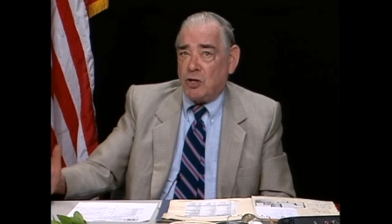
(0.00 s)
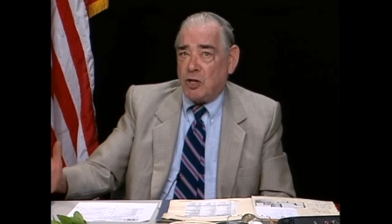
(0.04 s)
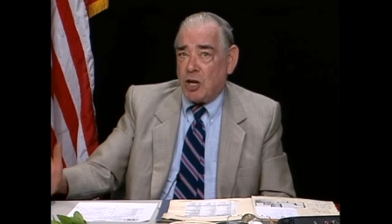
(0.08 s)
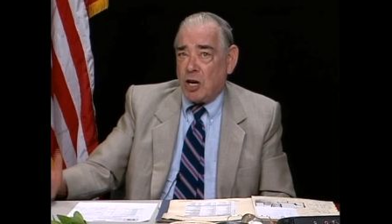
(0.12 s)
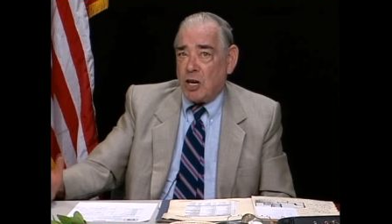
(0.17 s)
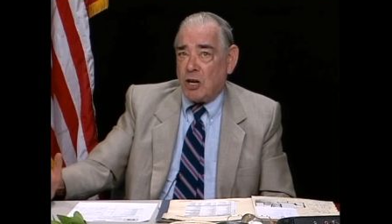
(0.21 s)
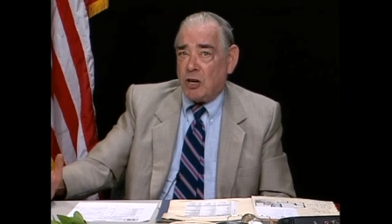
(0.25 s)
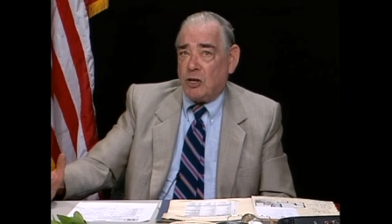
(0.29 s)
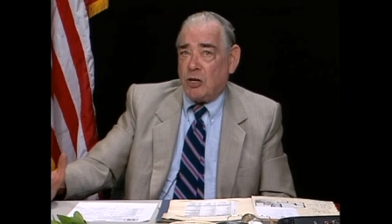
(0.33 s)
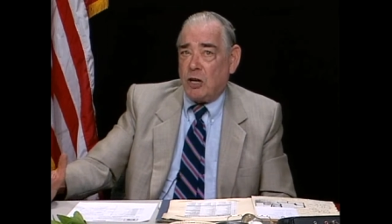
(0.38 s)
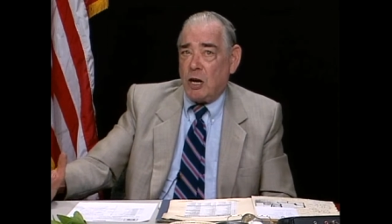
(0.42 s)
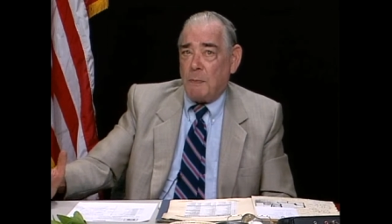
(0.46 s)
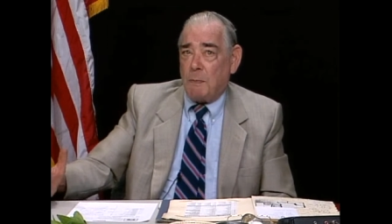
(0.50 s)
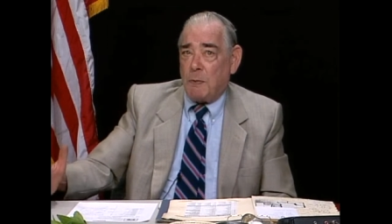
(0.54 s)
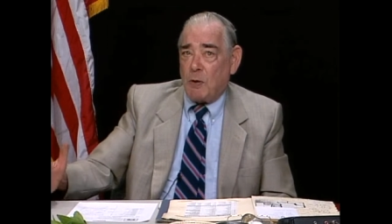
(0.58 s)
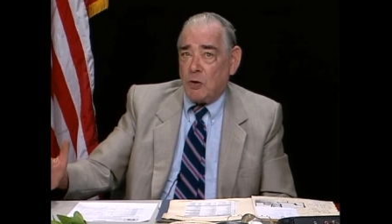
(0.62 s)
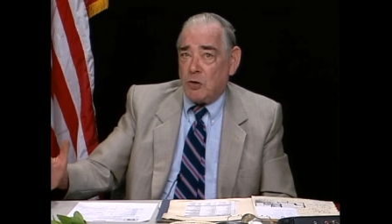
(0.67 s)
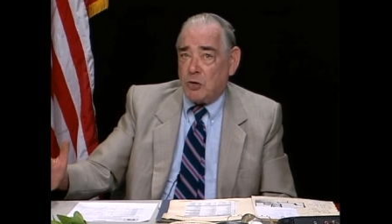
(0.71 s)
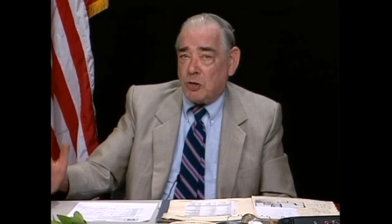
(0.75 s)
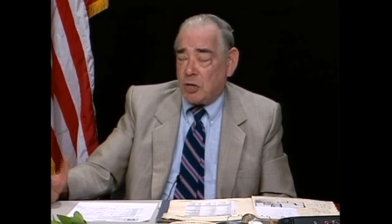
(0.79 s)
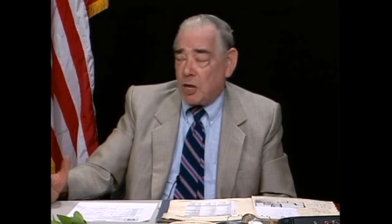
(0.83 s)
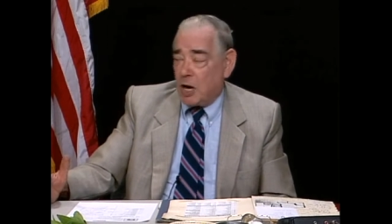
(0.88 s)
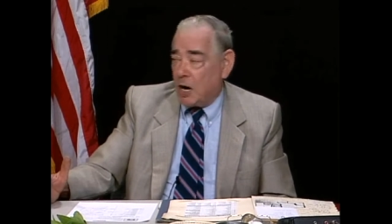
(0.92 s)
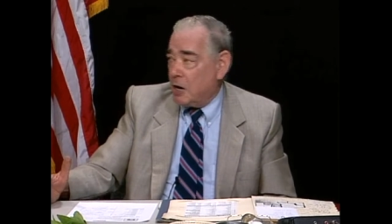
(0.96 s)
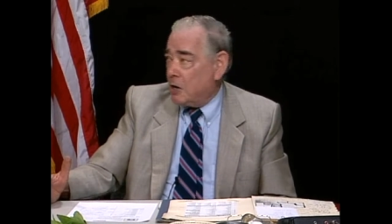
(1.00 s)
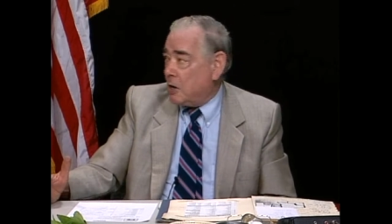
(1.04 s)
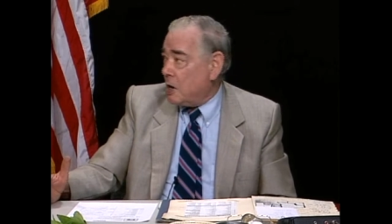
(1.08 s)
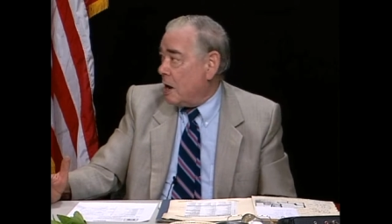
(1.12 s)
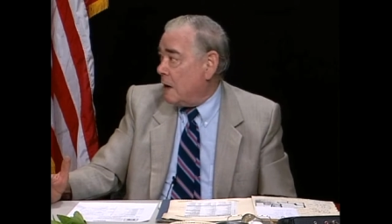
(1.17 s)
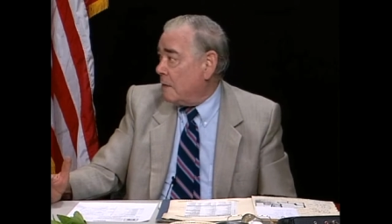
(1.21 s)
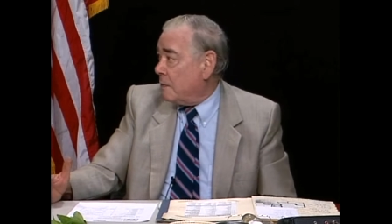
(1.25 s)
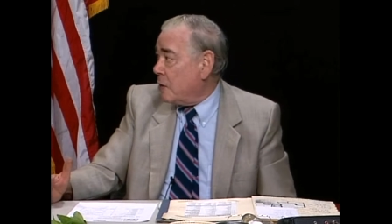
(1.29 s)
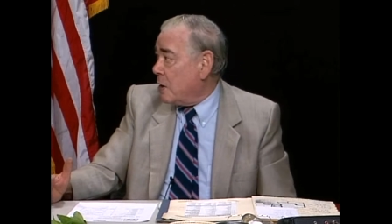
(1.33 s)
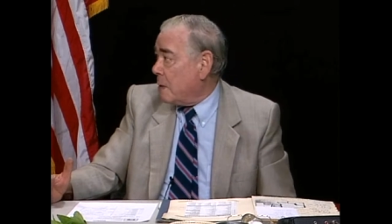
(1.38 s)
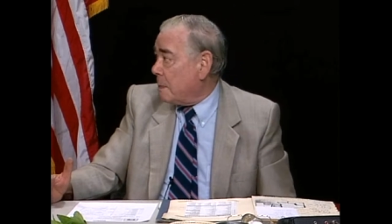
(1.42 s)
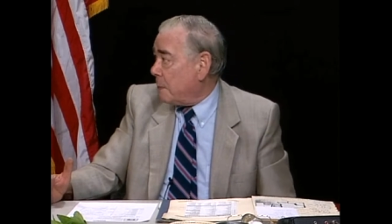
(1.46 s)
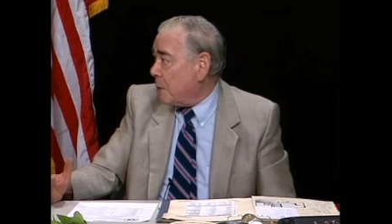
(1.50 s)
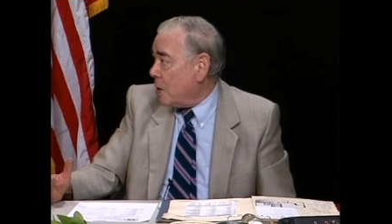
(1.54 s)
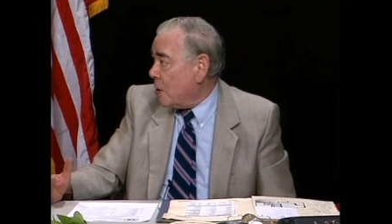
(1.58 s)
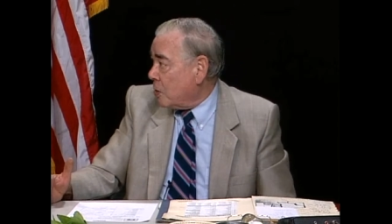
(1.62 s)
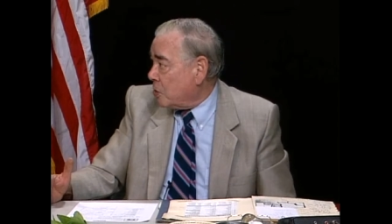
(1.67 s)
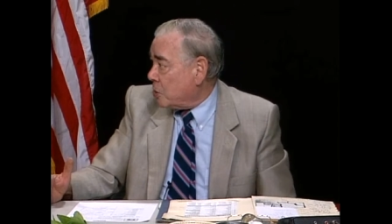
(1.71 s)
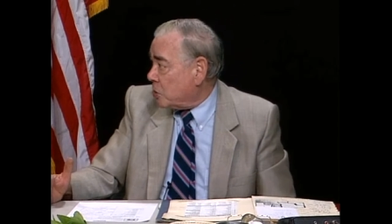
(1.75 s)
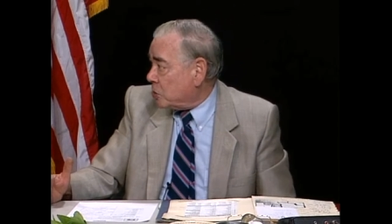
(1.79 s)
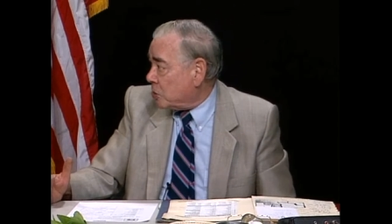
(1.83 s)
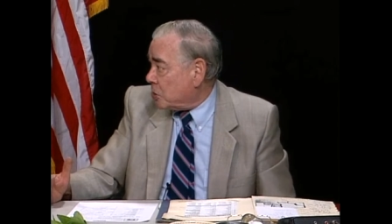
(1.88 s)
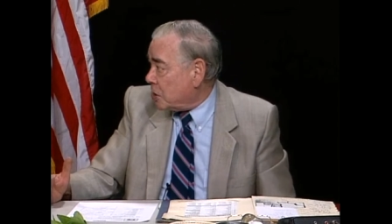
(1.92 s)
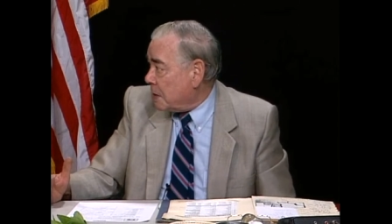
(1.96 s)
60% of their
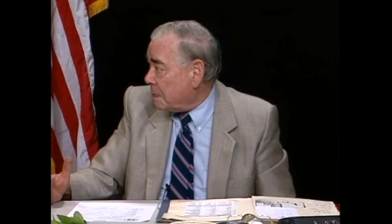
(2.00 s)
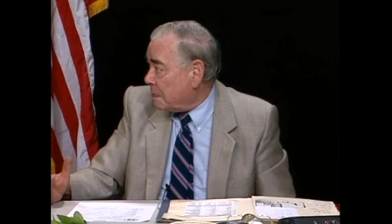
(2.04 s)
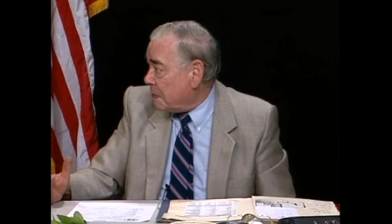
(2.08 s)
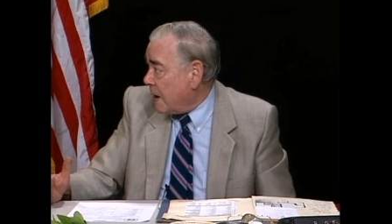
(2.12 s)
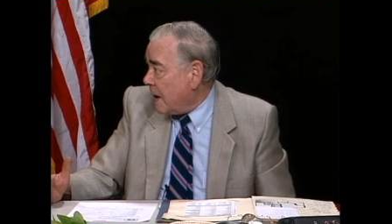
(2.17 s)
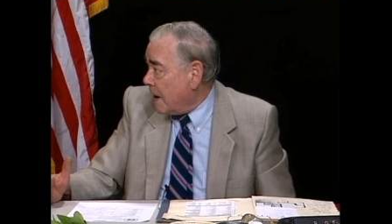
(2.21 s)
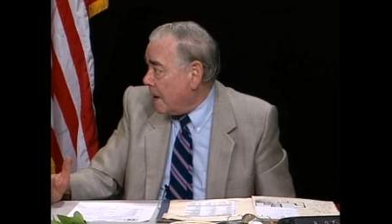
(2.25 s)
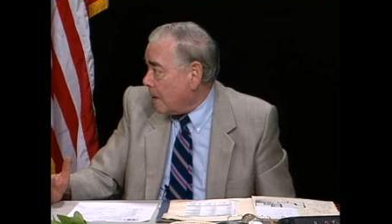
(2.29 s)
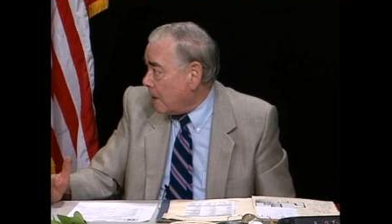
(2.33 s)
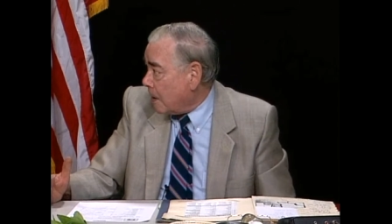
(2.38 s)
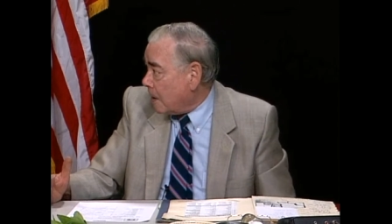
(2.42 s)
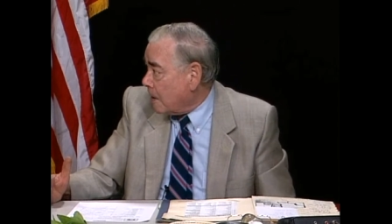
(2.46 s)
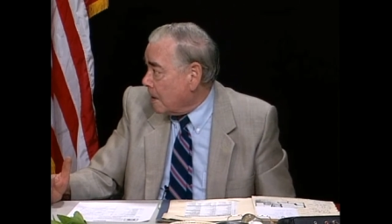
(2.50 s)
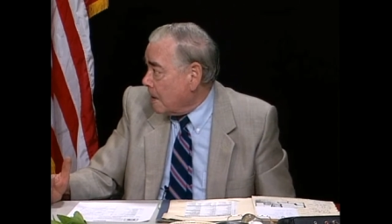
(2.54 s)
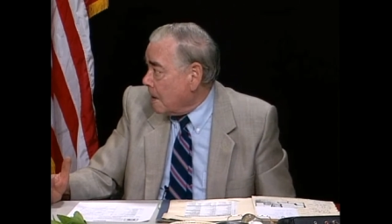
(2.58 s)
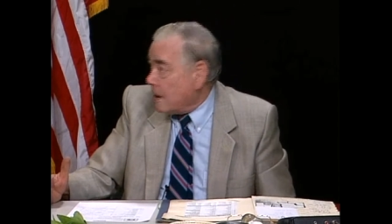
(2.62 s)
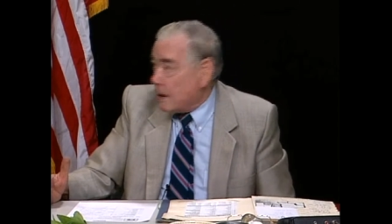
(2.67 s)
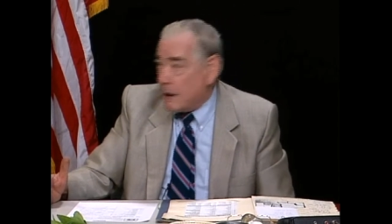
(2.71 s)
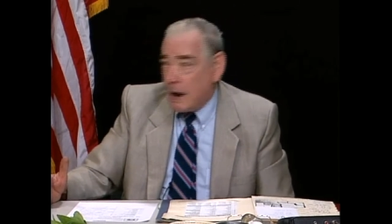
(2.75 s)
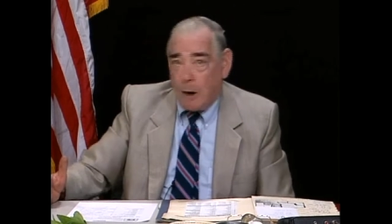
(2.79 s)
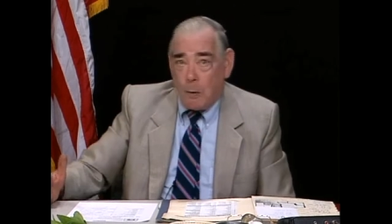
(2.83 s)
purchasing power.